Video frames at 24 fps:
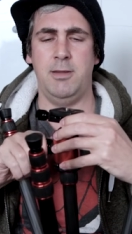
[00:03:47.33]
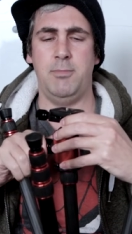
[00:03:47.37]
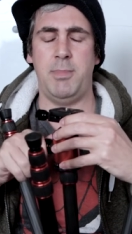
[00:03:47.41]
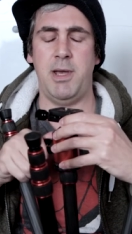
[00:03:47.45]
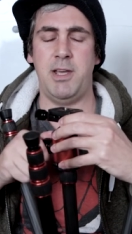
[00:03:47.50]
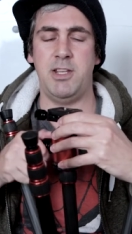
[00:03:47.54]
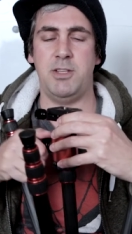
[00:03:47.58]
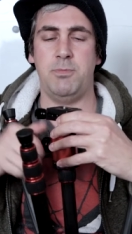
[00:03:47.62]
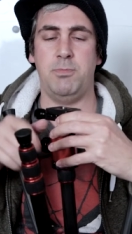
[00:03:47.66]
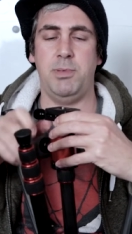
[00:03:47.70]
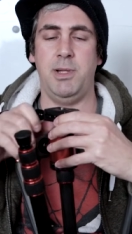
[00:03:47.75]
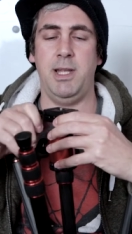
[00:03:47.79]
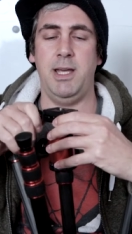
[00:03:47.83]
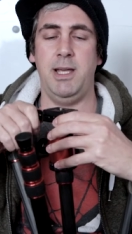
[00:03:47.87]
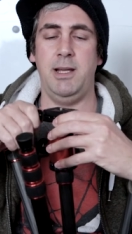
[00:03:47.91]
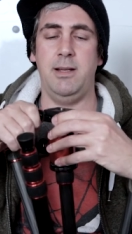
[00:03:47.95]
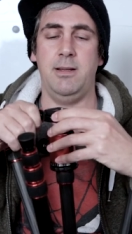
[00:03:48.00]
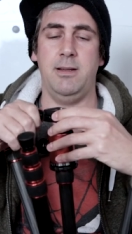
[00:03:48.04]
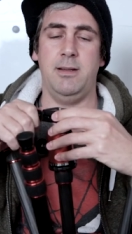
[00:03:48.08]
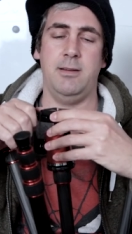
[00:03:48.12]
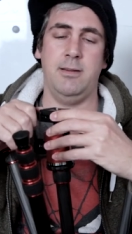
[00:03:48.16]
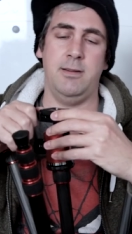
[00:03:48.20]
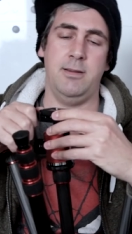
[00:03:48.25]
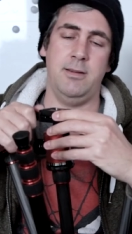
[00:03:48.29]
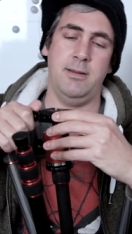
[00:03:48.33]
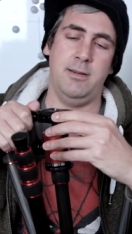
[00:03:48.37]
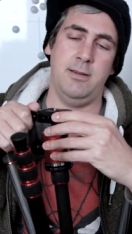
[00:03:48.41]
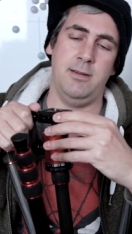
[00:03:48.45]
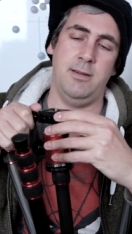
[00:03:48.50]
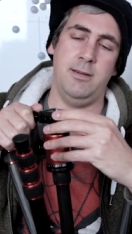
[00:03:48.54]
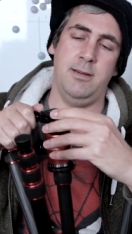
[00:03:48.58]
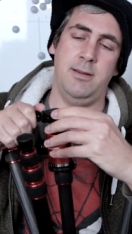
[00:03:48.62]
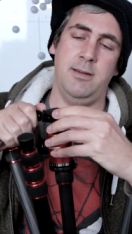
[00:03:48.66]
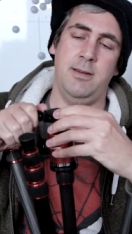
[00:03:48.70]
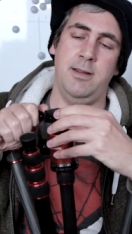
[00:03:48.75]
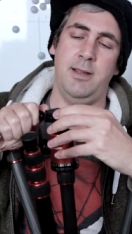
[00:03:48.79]
Base plate,
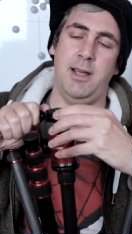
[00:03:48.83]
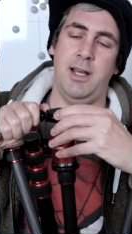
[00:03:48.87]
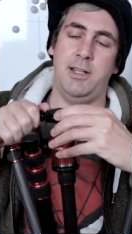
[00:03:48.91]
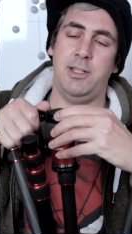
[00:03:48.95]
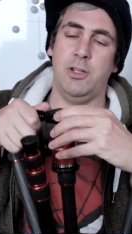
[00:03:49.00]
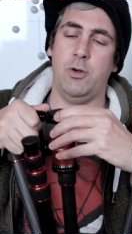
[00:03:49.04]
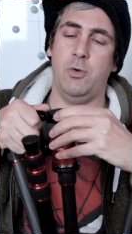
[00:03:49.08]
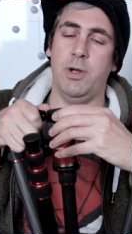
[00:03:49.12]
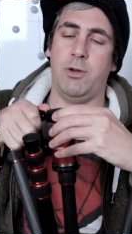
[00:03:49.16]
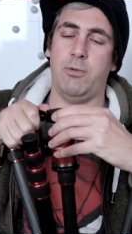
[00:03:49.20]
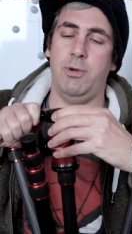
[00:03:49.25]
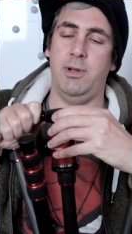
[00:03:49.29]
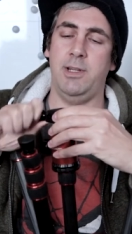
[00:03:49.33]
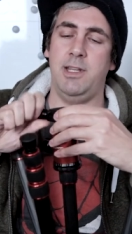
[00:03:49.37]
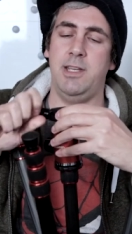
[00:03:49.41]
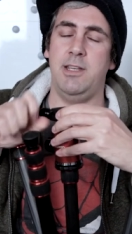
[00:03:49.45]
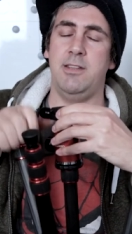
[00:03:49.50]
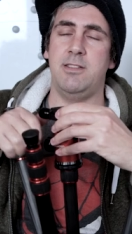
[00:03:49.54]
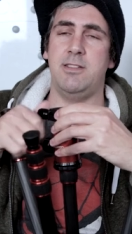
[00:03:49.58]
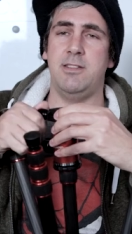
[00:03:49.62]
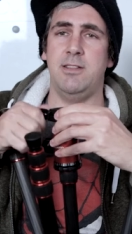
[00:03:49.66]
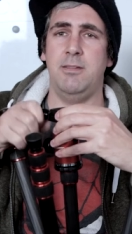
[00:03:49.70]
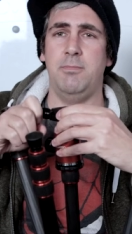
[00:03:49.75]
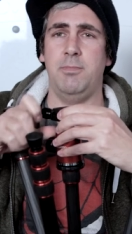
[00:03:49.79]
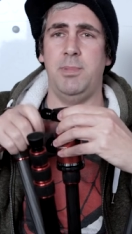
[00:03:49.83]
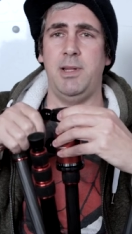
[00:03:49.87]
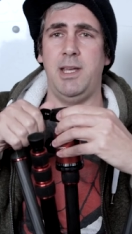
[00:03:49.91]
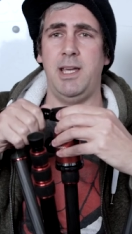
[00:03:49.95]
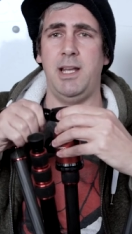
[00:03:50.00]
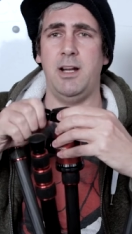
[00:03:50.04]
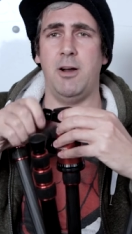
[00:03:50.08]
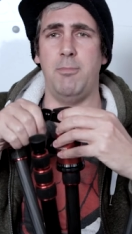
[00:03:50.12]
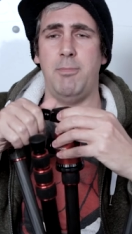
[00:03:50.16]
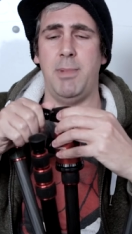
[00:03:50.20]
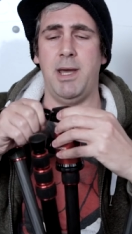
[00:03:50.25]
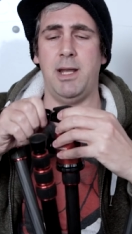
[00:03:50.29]
and the quick release
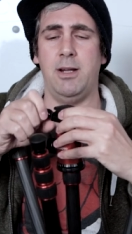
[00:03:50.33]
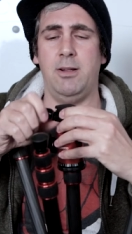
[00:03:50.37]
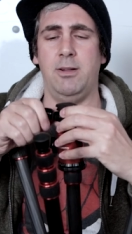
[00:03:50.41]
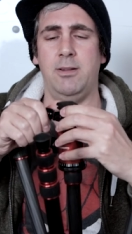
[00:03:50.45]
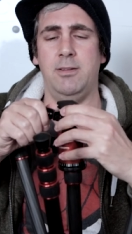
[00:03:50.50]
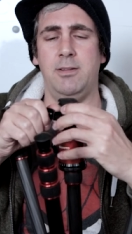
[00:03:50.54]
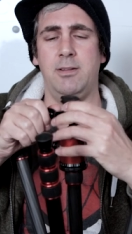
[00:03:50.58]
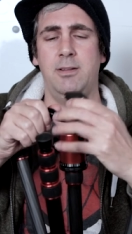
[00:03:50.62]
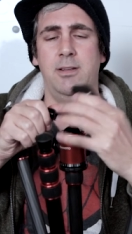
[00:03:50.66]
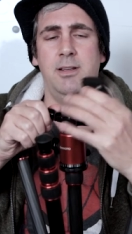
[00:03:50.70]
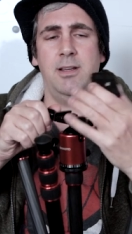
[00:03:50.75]
plate are metal.